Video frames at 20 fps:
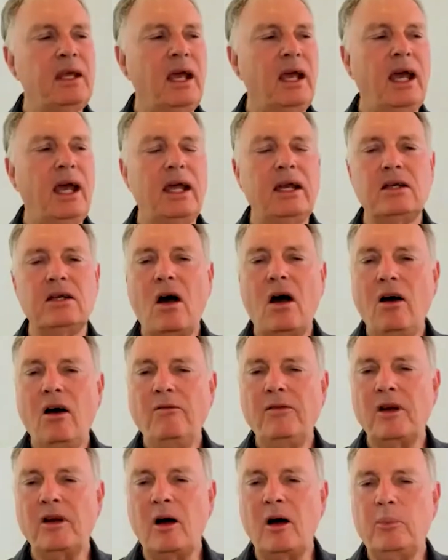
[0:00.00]
And
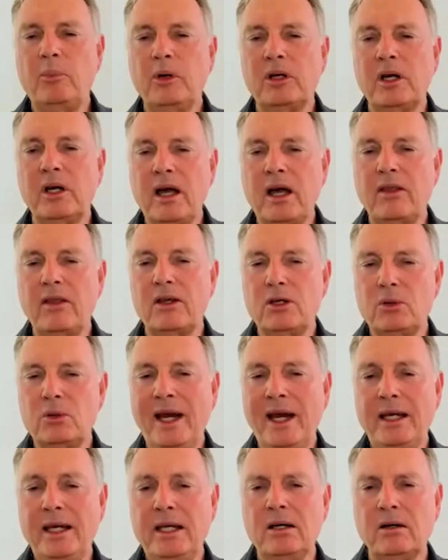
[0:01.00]
often I'll put another
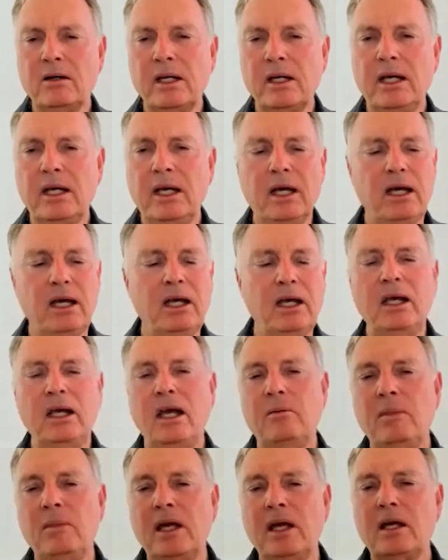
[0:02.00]
20 on here
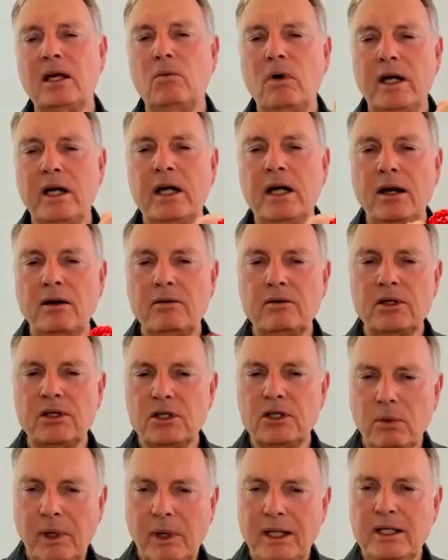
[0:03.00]
and make a
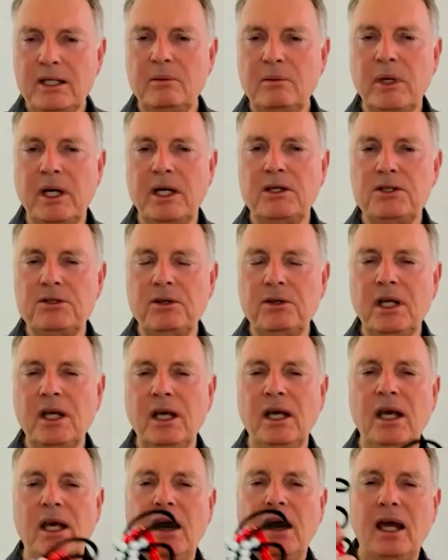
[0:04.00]
120 bead string.
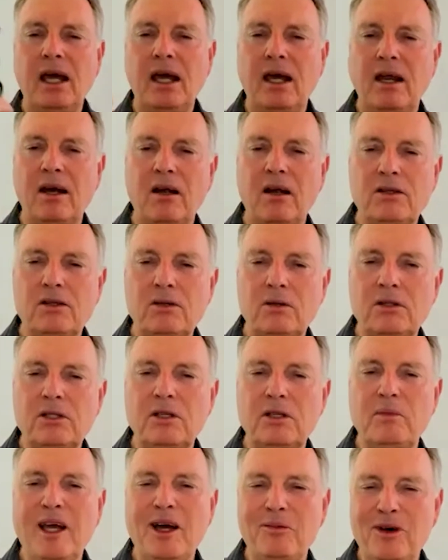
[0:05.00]
And I'll talk to
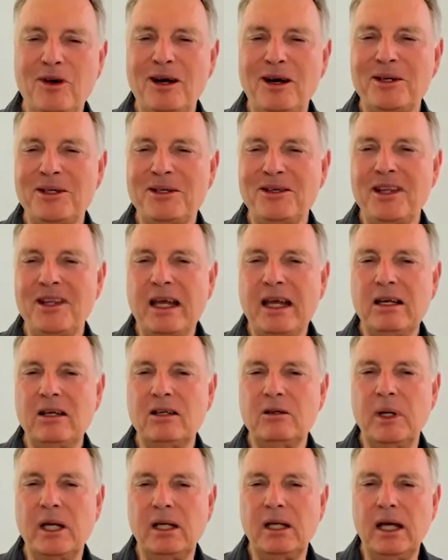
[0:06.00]
you about why we do that a
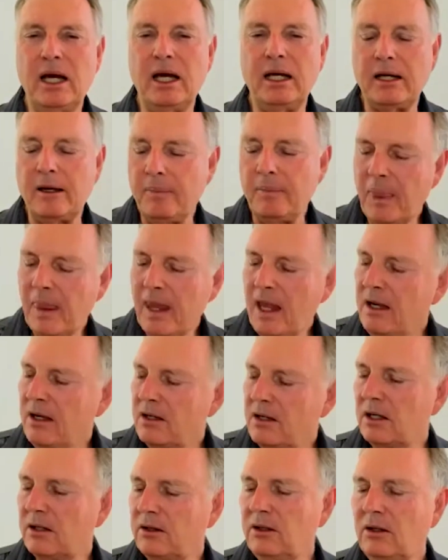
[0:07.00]
little bit later.
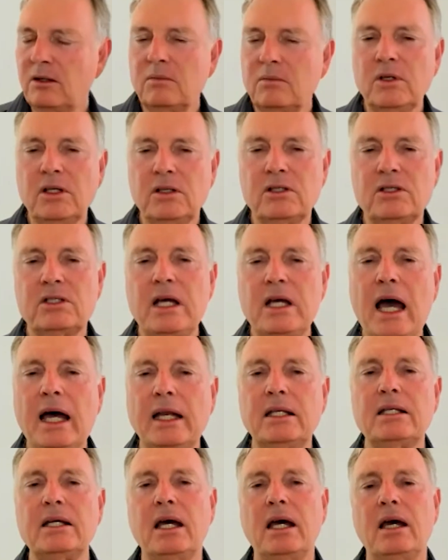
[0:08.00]
So I thought we'll
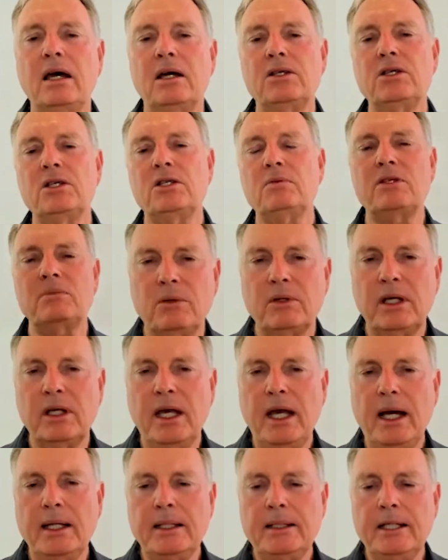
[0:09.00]
start just with
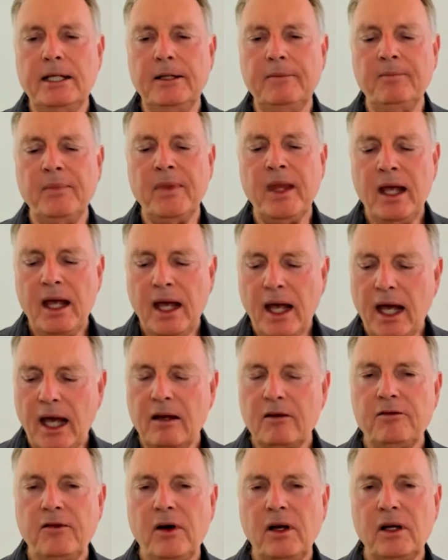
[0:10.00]
counting
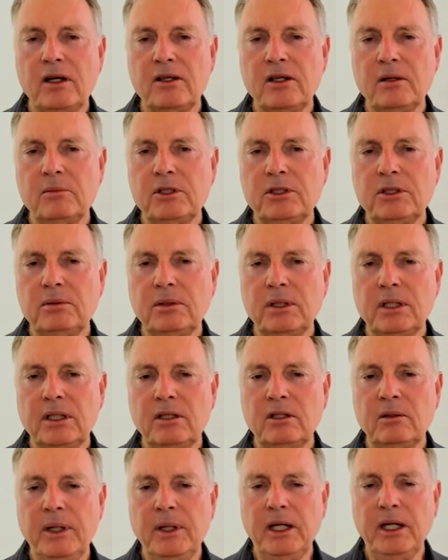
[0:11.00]
and follow them through a
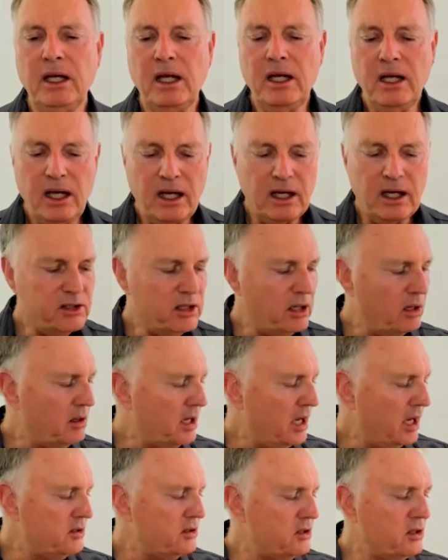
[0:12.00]
little bit. And so I'll
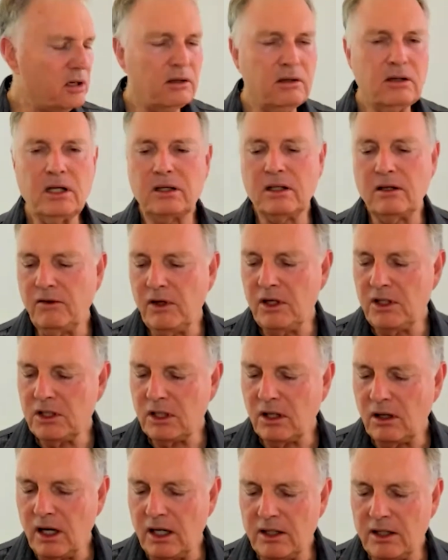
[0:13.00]
get you to look at the
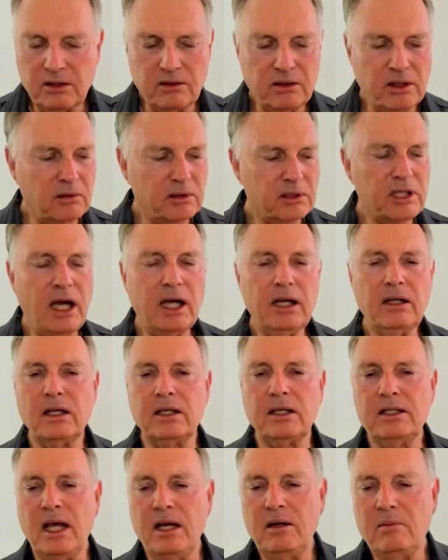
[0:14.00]
visualizer and I'll take the
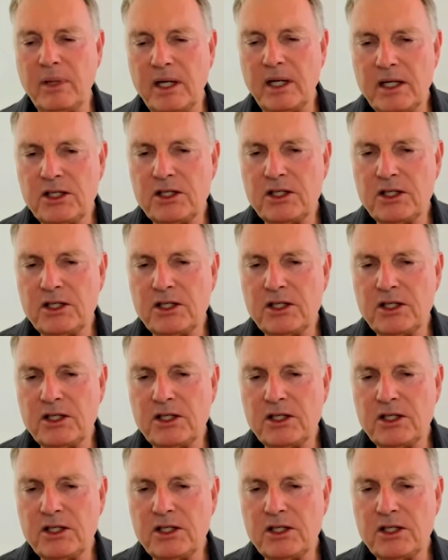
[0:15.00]
10 bead